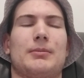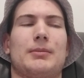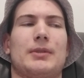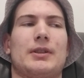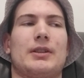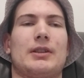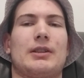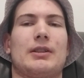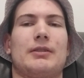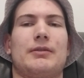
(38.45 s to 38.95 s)
but
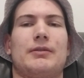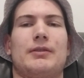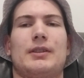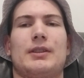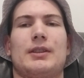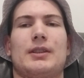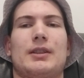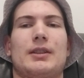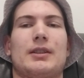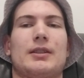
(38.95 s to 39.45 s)
now I
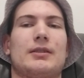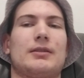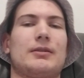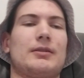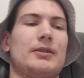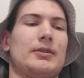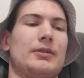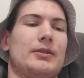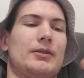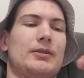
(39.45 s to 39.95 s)
feel like,
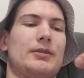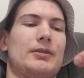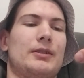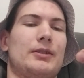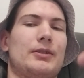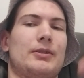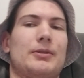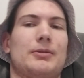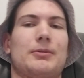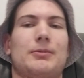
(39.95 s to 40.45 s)
I don't know, I
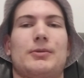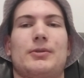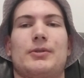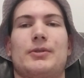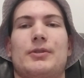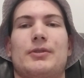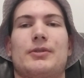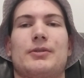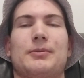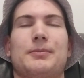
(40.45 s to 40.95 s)
don't
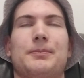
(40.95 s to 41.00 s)
want.